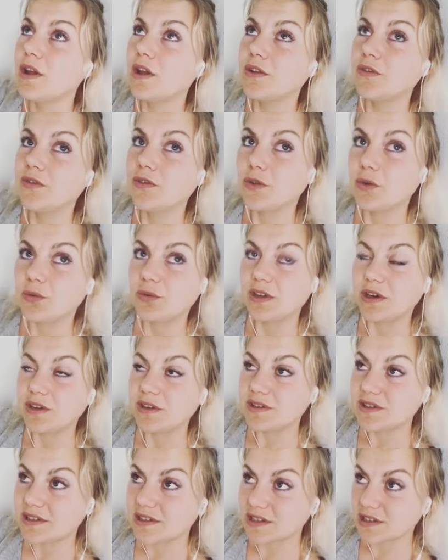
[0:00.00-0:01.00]
so
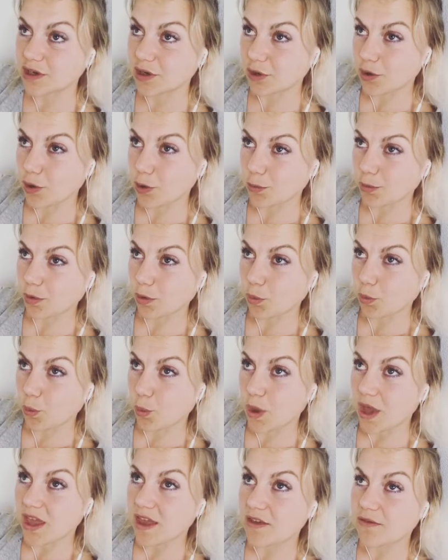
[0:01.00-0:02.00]
there's this global
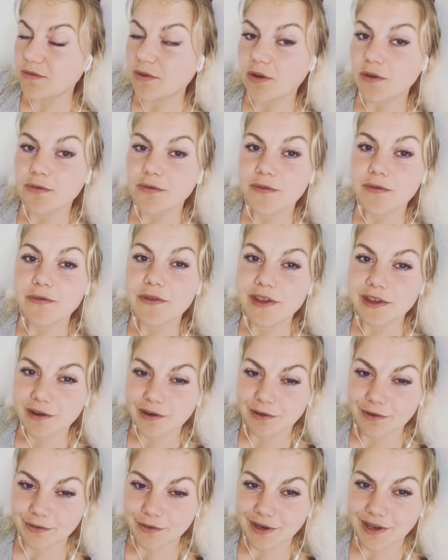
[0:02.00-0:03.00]
wave of
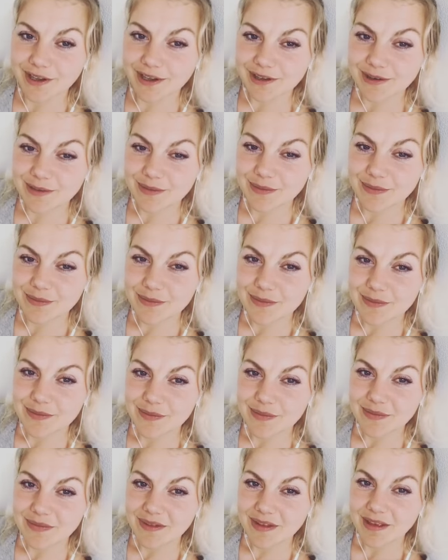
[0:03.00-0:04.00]
fear, right?
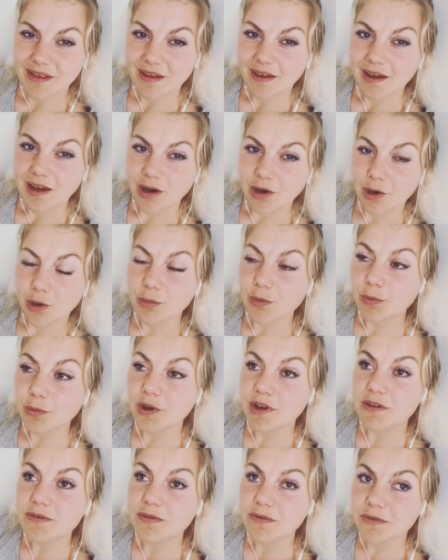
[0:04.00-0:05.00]
A global
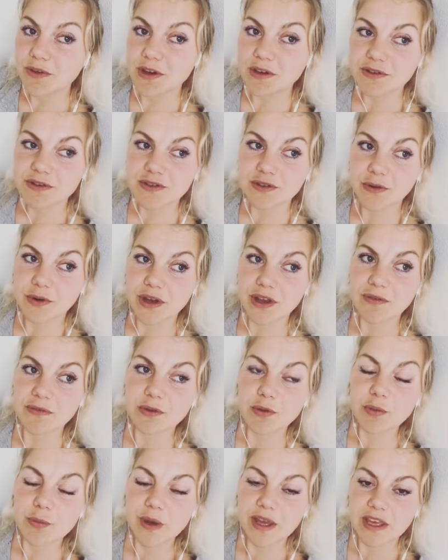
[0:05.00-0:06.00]
wave of fear. So if
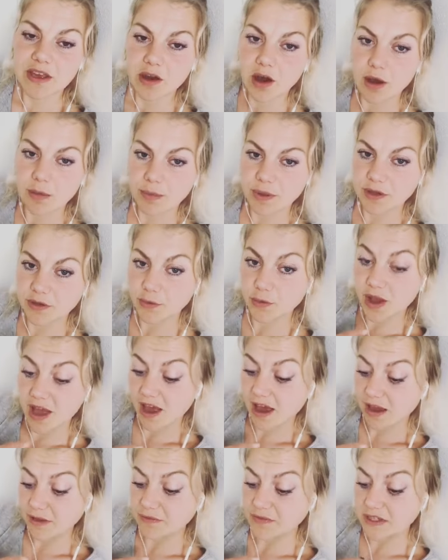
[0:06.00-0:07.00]
you wake up and you
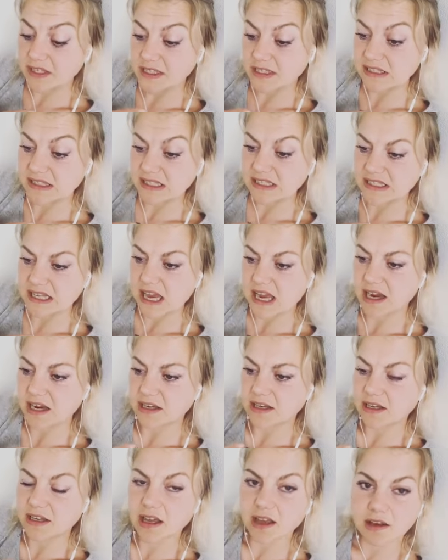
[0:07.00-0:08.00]
have these
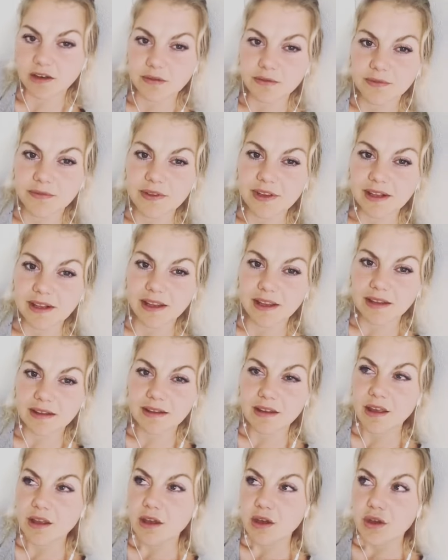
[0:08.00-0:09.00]
anxiety kind of feeling,
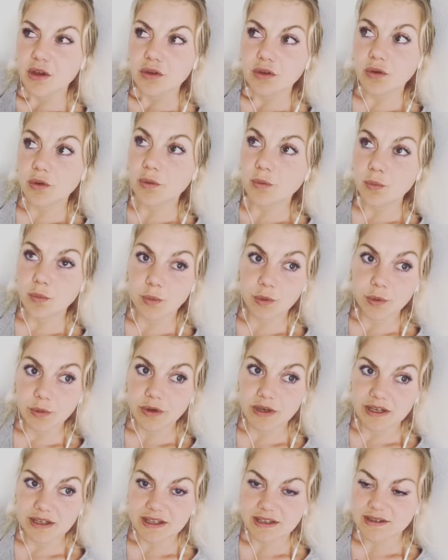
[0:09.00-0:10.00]
don't
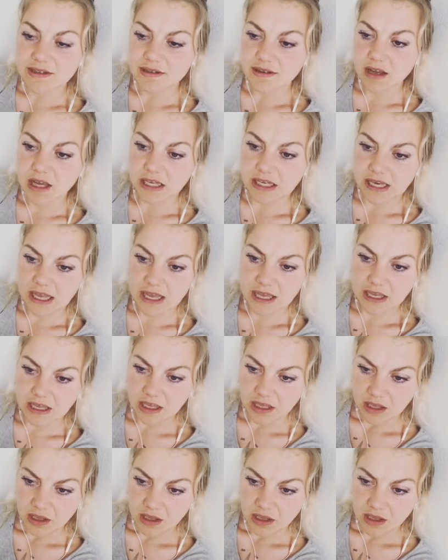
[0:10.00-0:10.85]
worry. It's not like